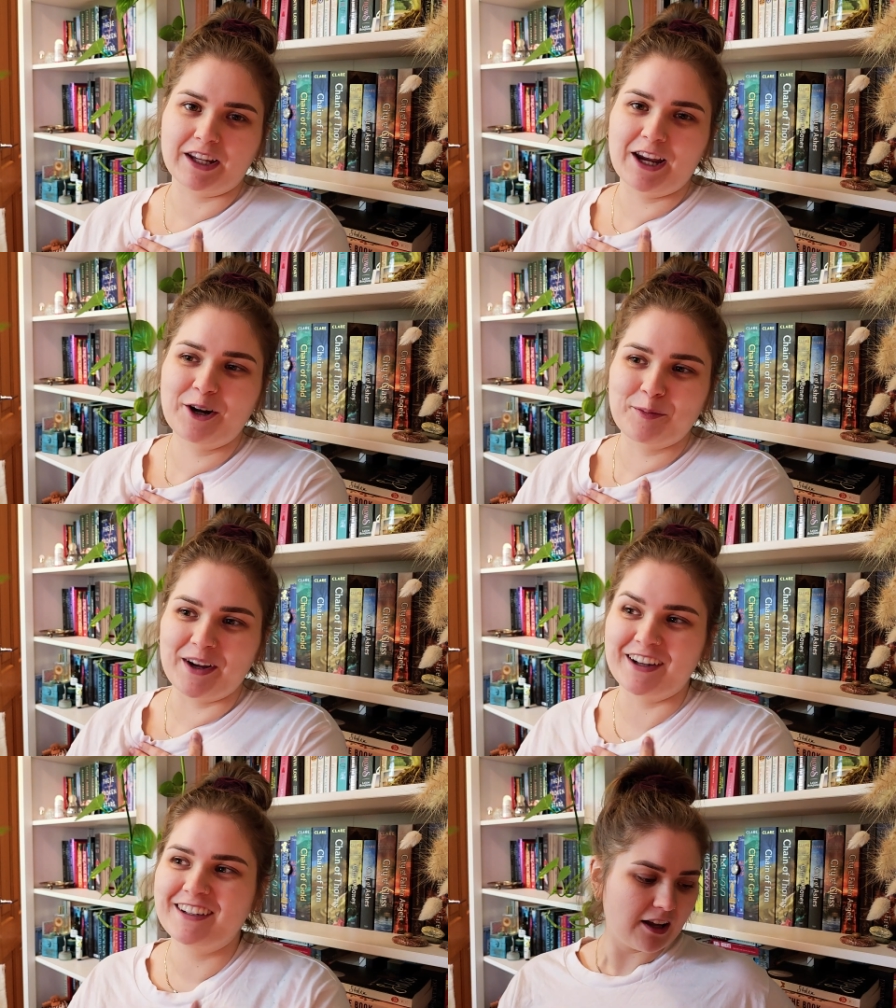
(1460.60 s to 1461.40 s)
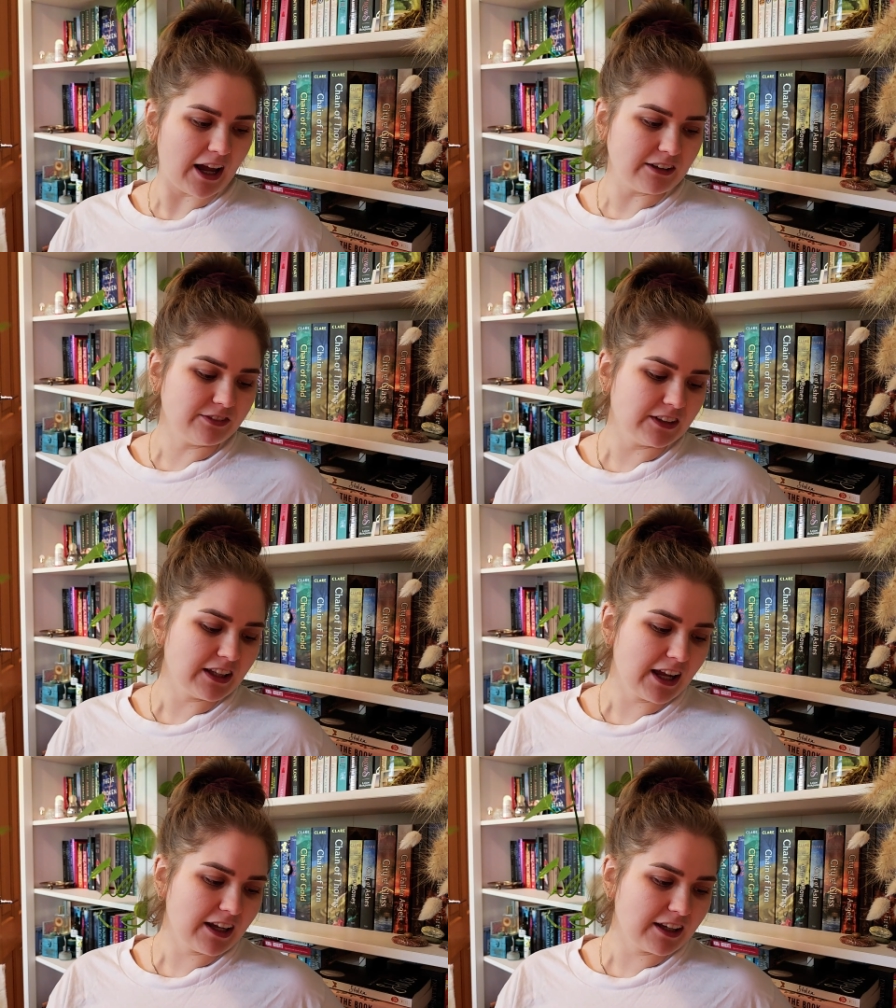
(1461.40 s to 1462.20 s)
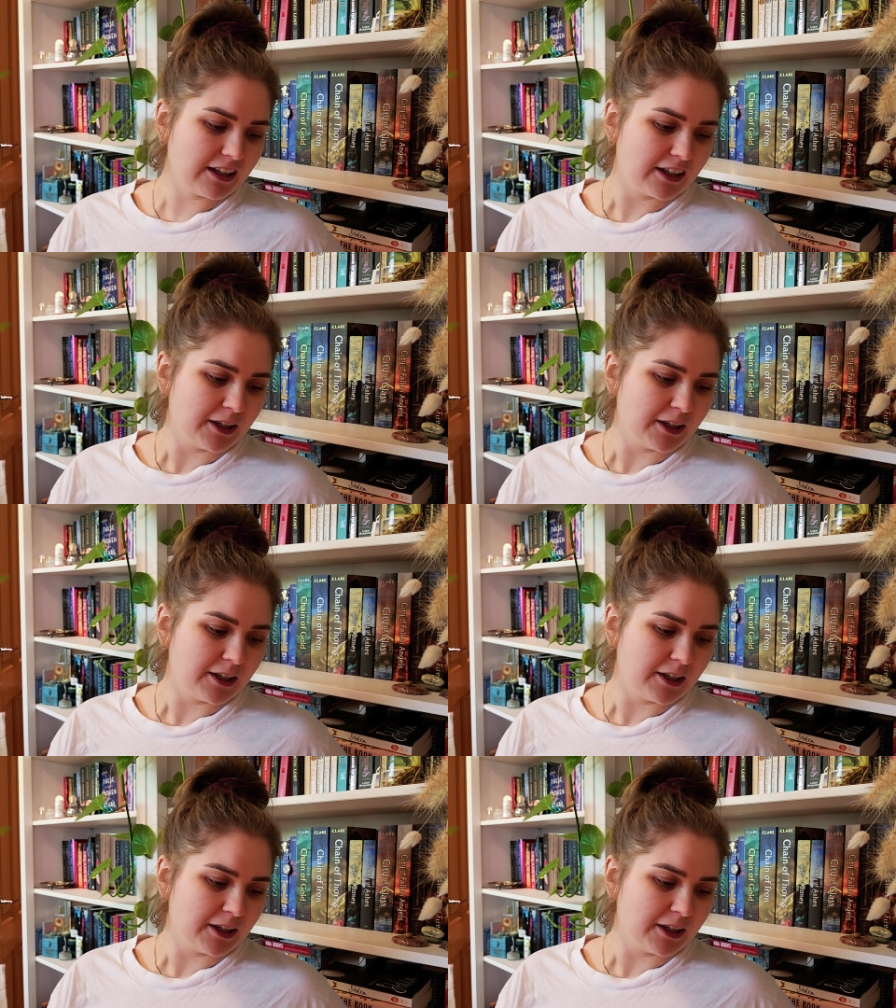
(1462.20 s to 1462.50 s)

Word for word: care about. I feel like